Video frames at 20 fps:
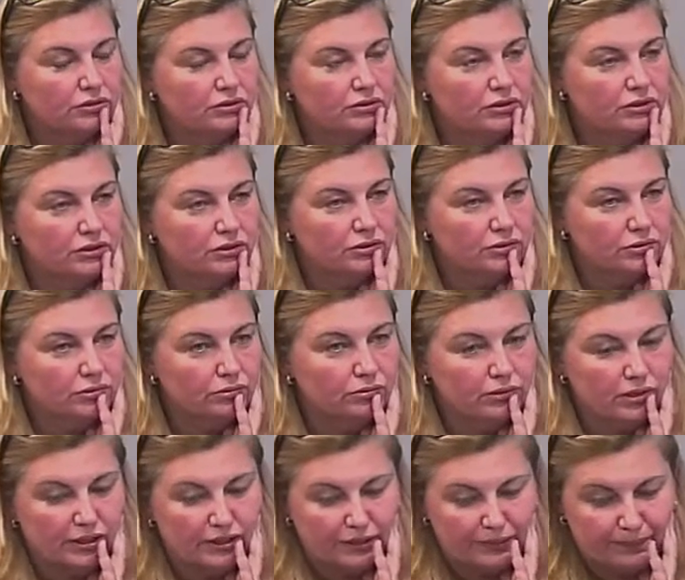
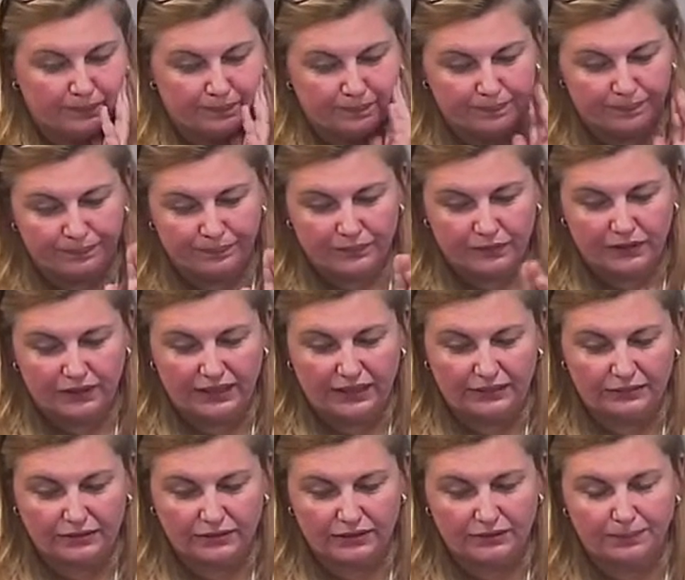the
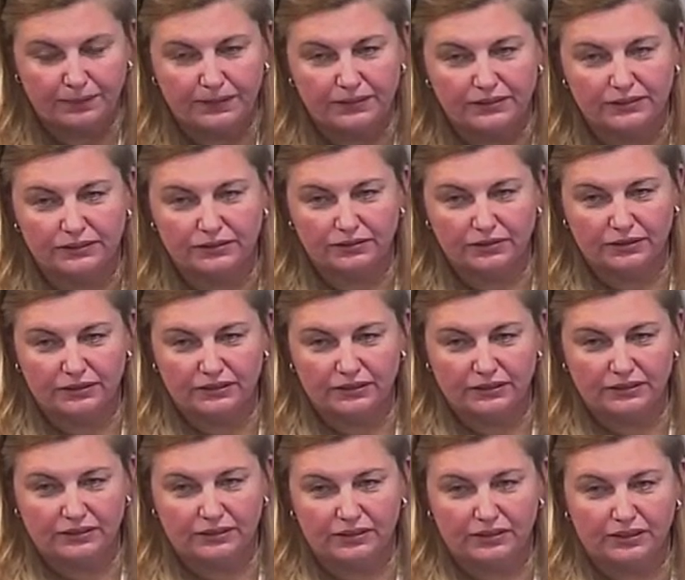Outer Space Treaty
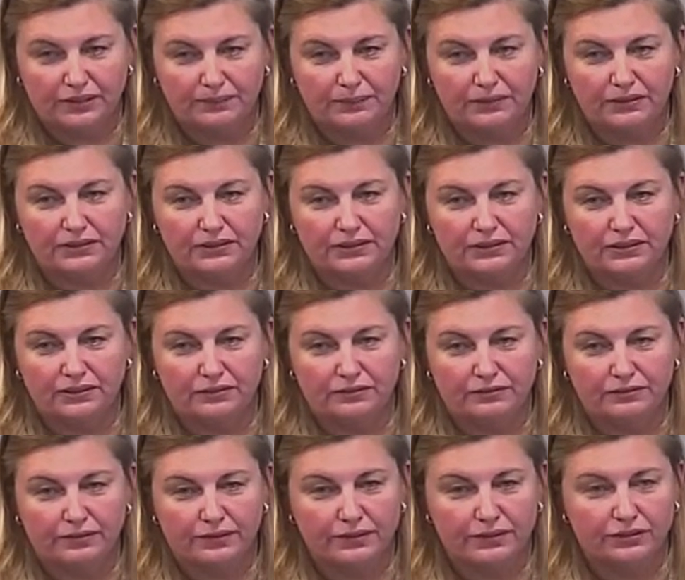and the Liability
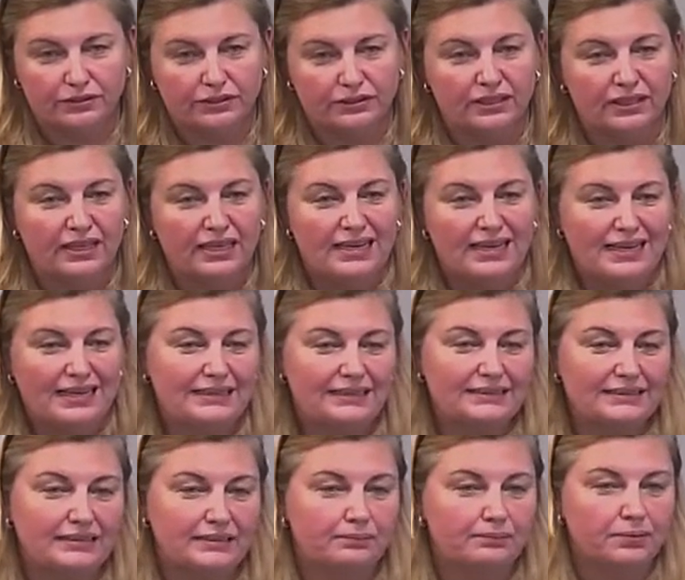Convention
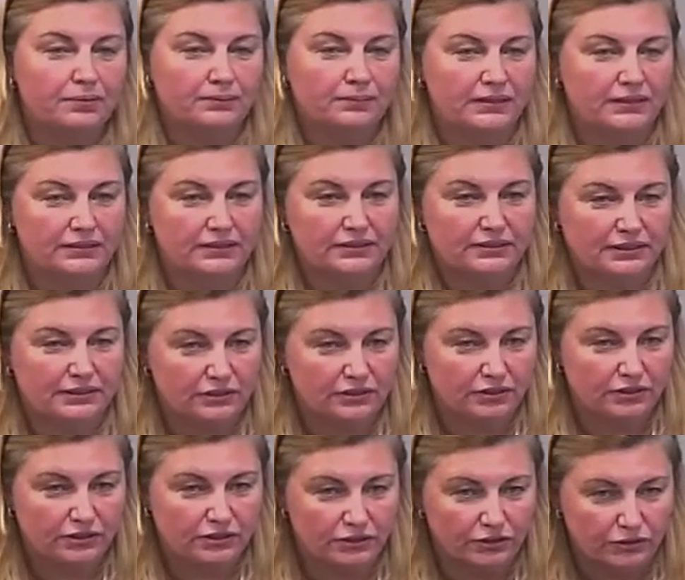as implemented
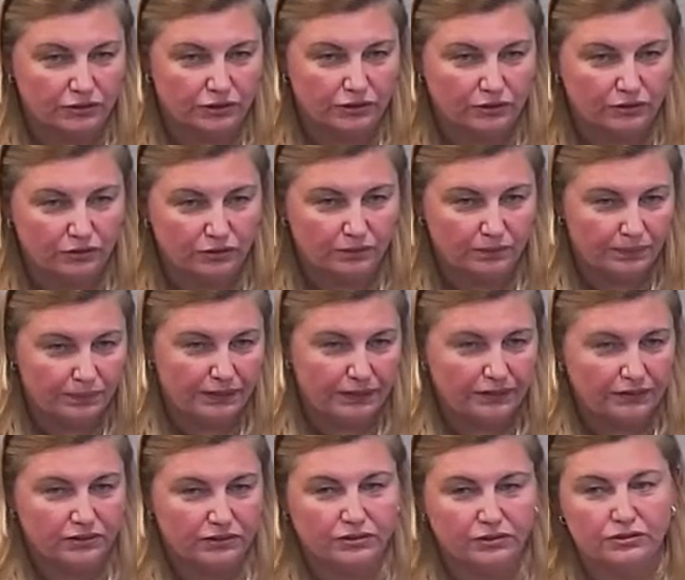into Dutch law by
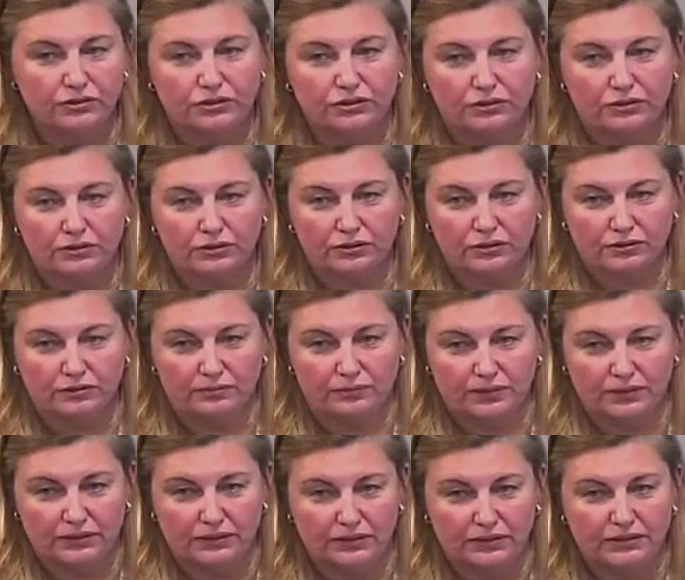the Dutch
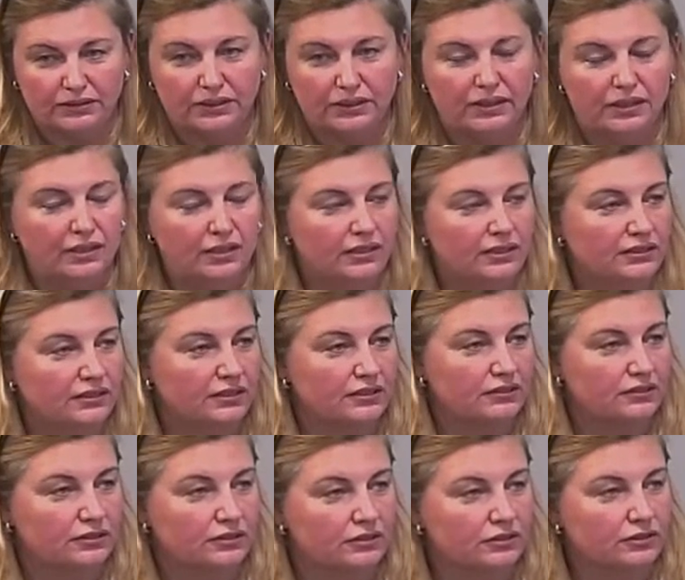government. So
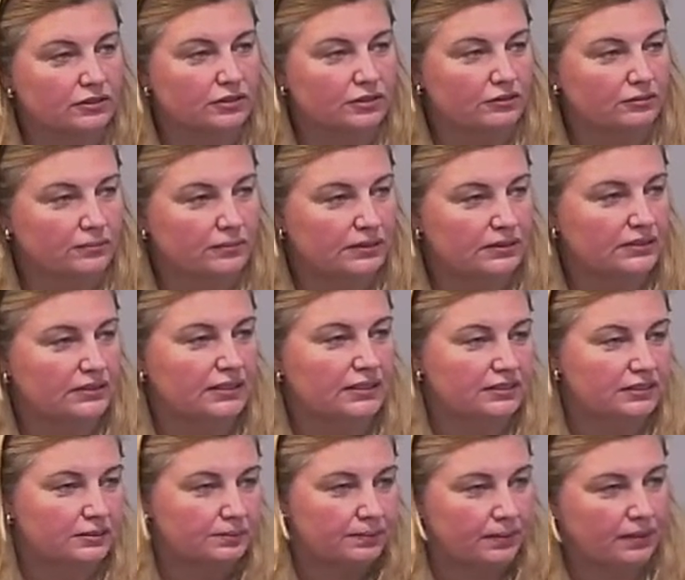the Dutch government
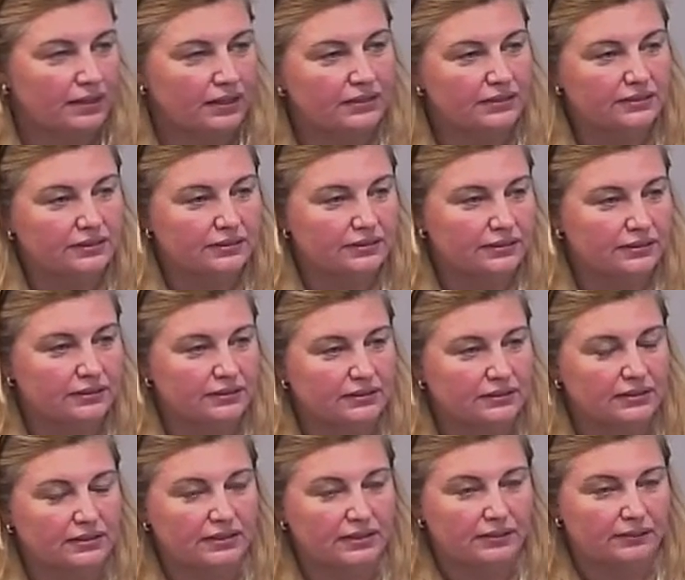sets up a licensing
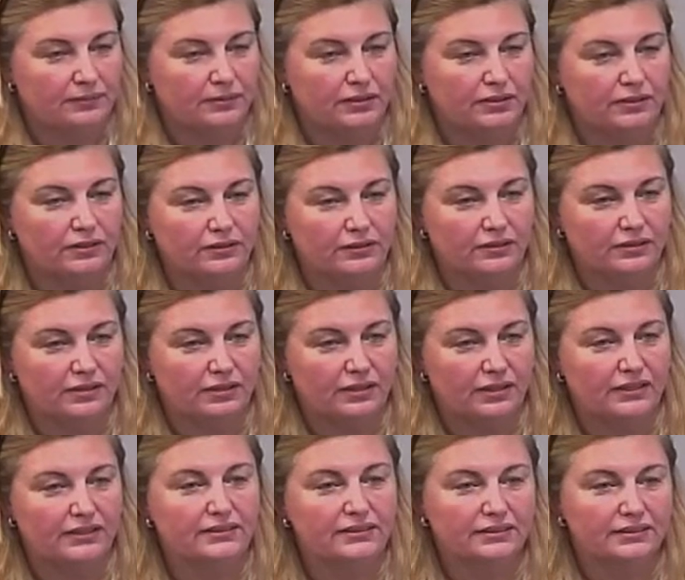scheme that
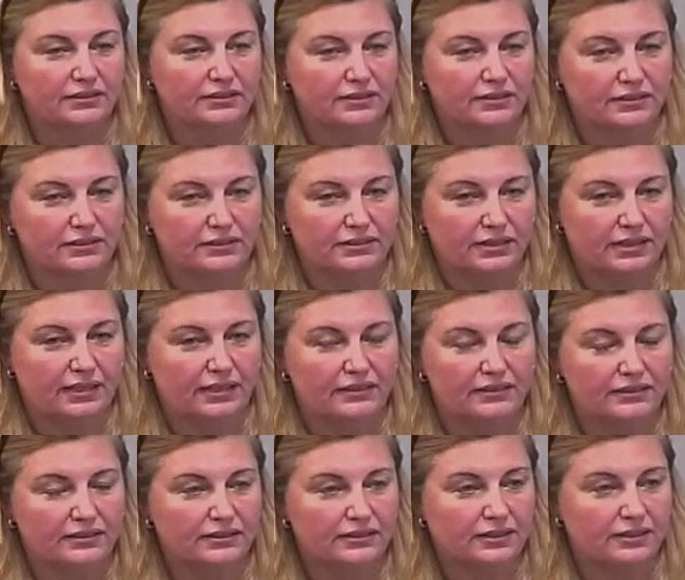licenses
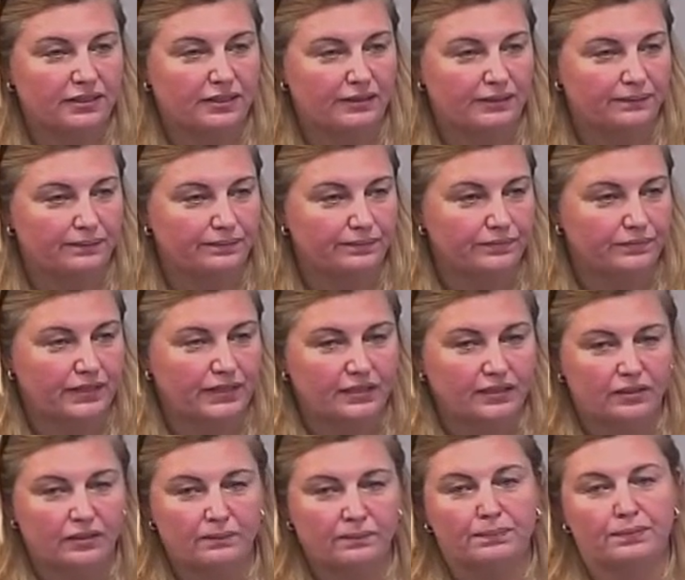that
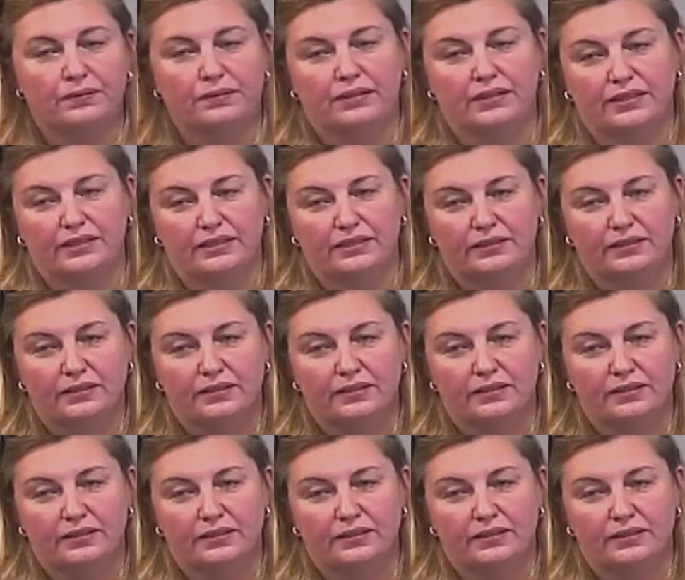company